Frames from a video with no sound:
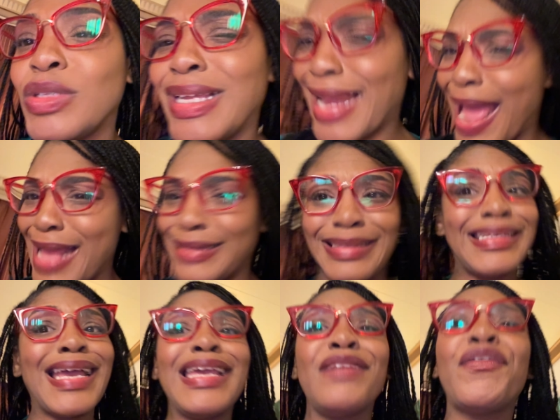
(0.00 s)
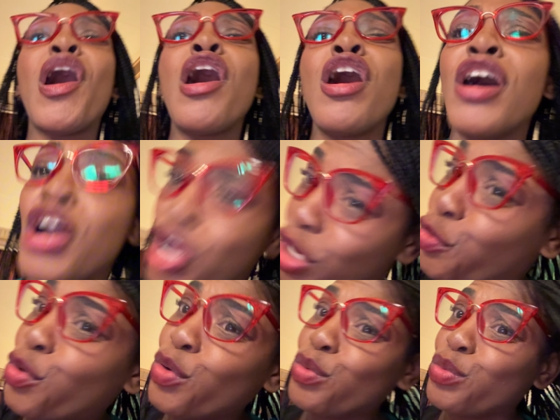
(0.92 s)
the last day of our
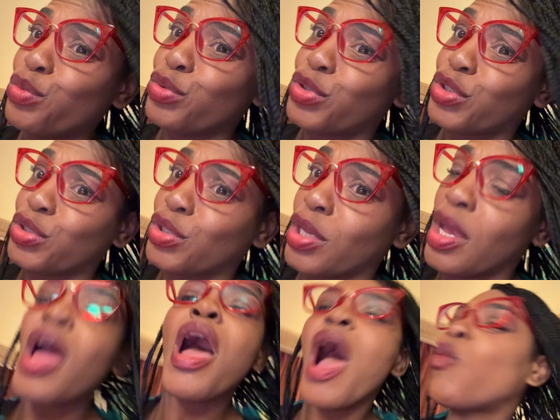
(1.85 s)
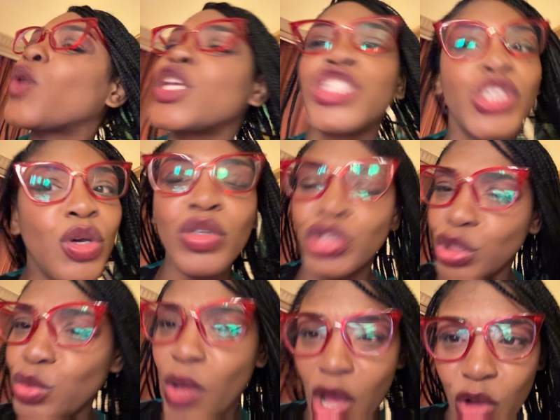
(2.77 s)
cruise. We sure
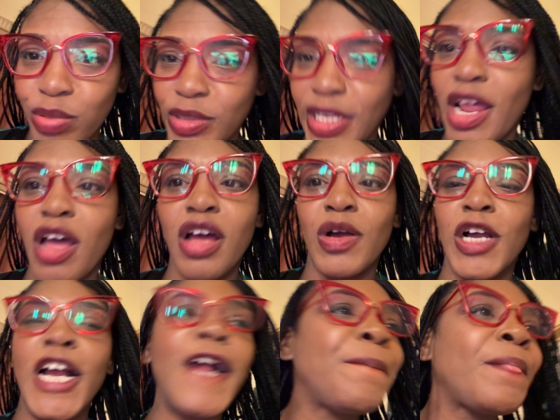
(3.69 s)
do hope that our